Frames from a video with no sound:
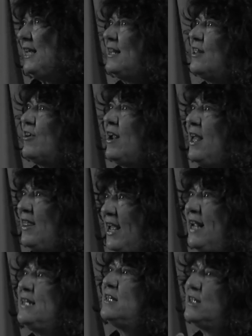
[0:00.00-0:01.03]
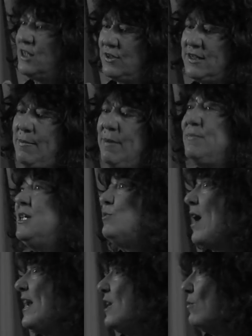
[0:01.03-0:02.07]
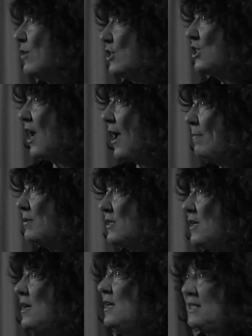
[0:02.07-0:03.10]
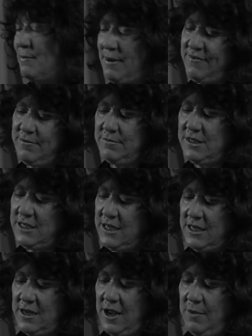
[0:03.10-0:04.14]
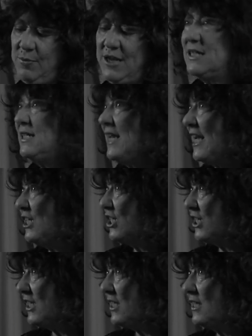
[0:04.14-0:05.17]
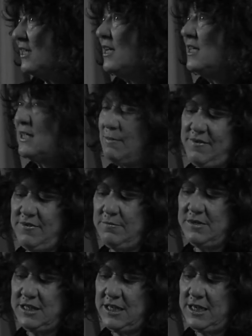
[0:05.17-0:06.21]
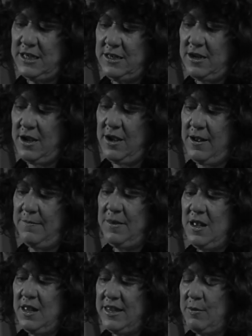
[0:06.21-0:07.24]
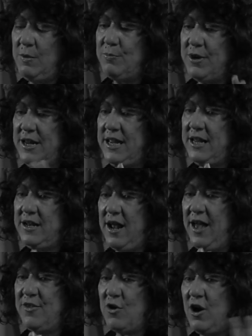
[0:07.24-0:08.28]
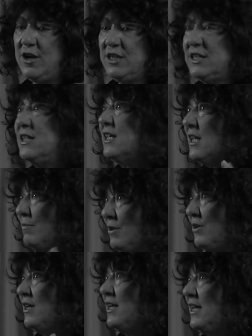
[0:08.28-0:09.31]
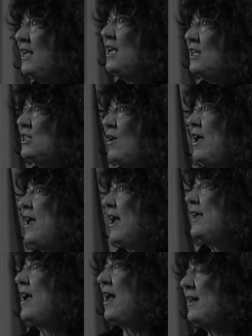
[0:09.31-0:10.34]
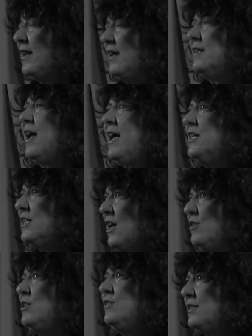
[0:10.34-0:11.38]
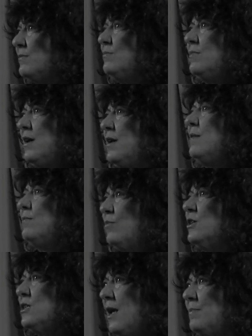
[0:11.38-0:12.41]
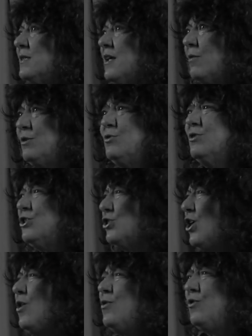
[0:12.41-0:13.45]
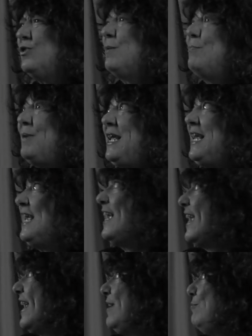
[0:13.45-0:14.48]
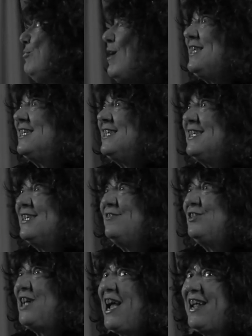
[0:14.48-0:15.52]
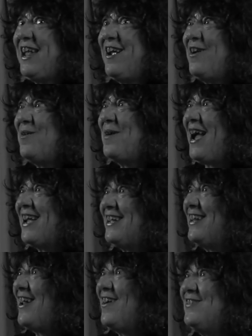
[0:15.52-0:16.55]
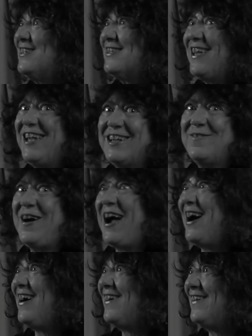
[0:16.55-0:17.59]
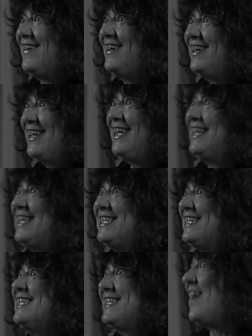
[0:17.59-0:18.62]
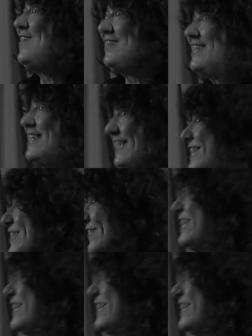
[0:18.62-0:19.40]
they either they so some of them did writing workshops some of them did uh, presentations. Some of them did. Um, they would bring in other artists in the community. So I, I got I, uh, I, got to go do some uh, workshops there, which was so cool to be in presence of Jack Kerouac. You know, it's like wow, because his ghost is